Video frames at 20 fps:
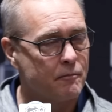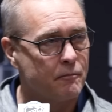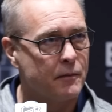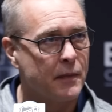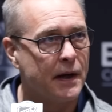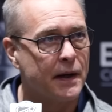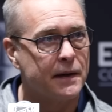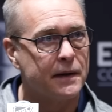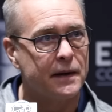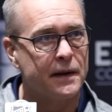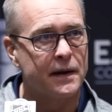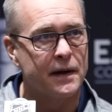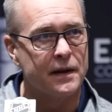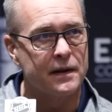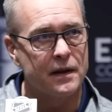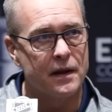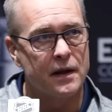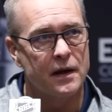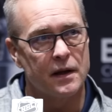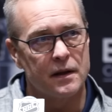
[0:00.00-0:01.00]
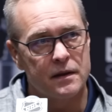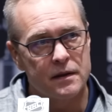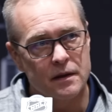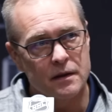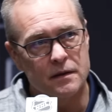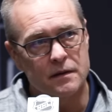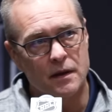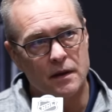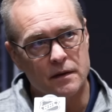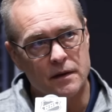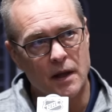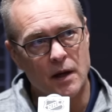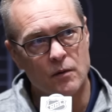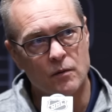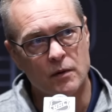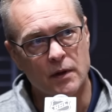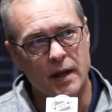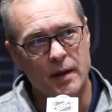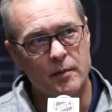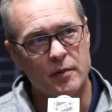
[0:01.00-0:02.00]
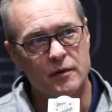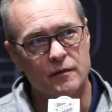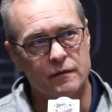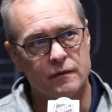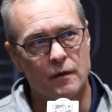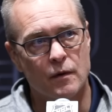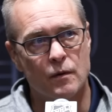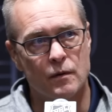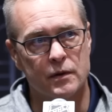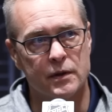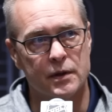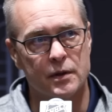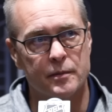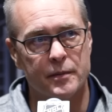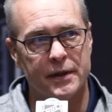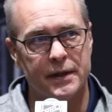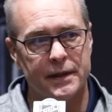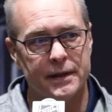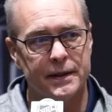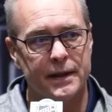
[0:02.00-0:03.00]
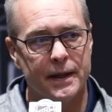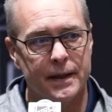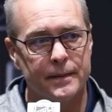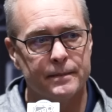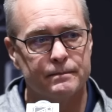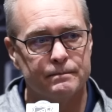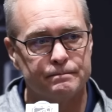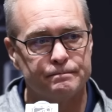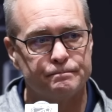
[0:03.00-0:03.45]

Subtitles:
But I think that will ebb and flow a little bit in game.